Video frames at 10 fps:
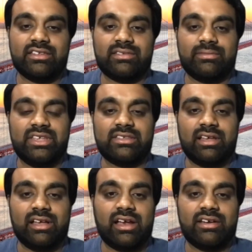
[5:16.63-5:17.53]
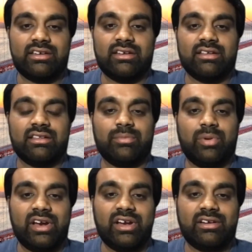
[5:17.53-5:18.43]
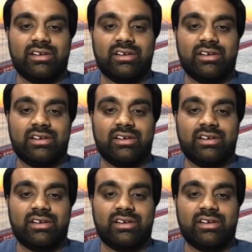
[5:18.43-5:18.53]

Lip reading: this visa until the point